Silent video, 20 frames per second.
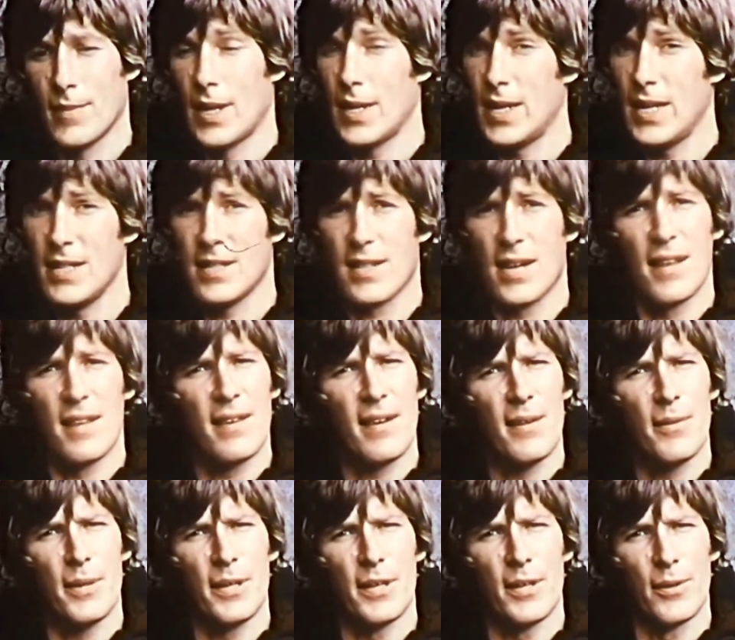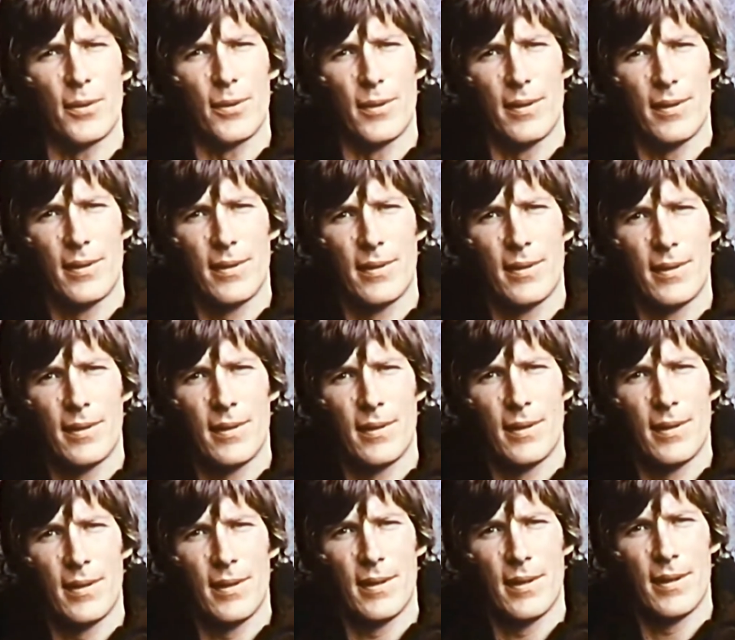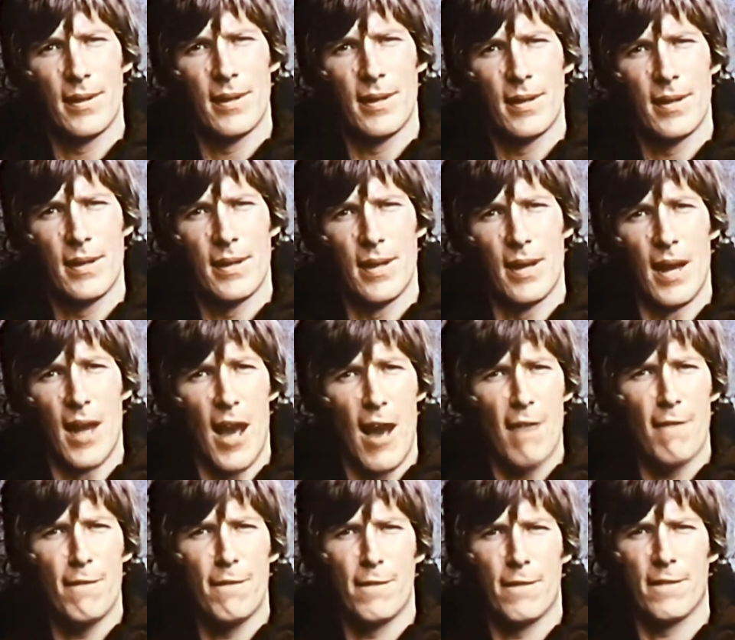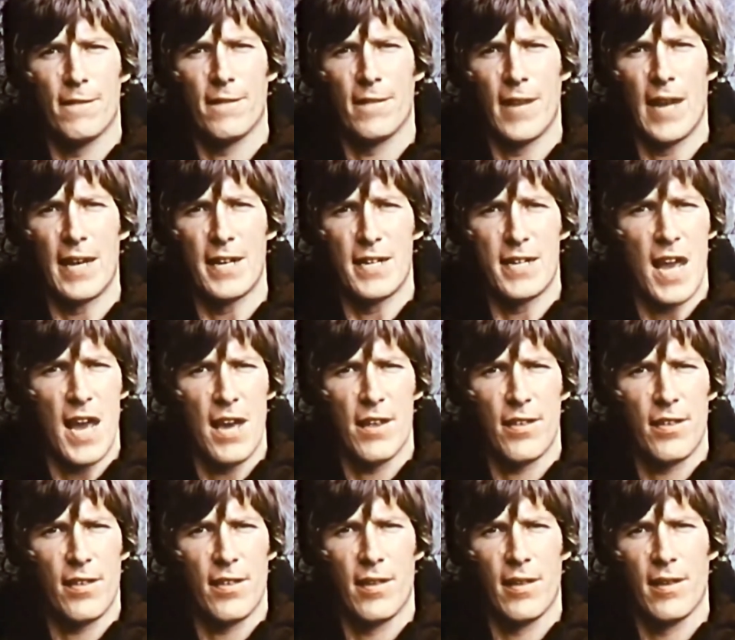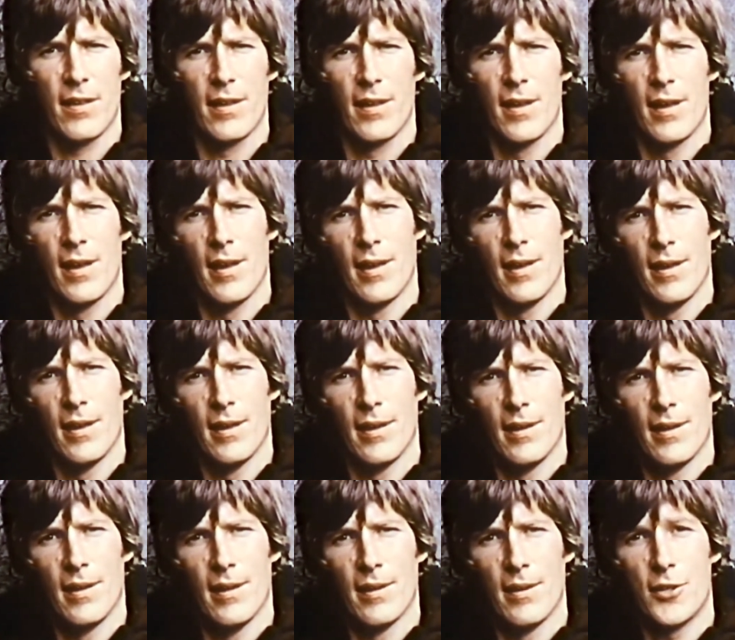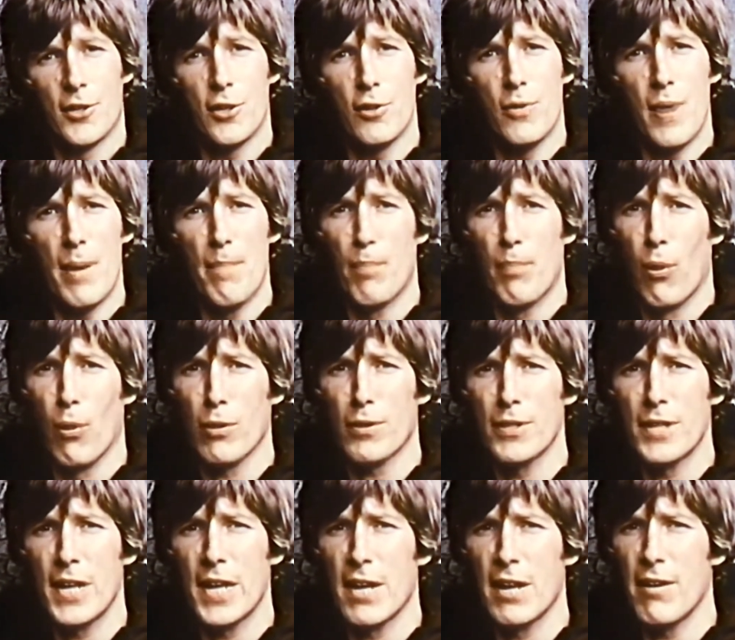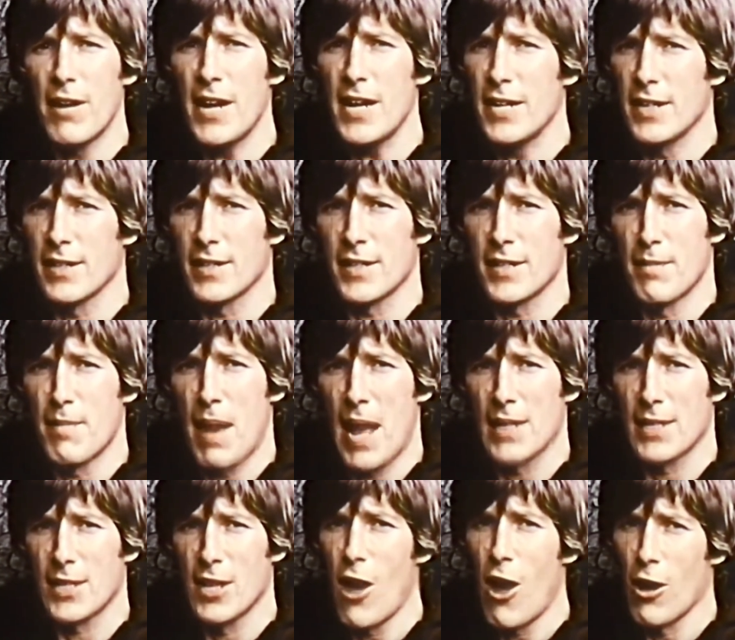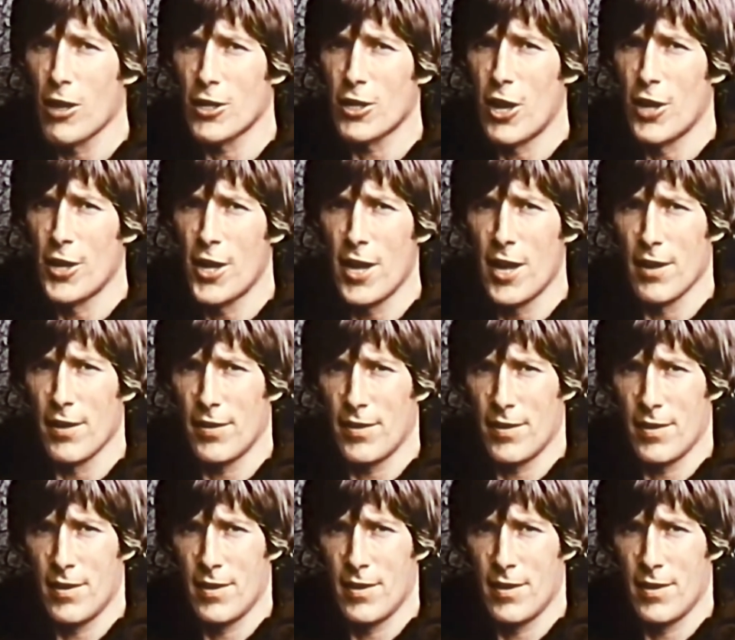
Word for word: At least I think we do. Love and death. Two important ingredients in man's lot on earth.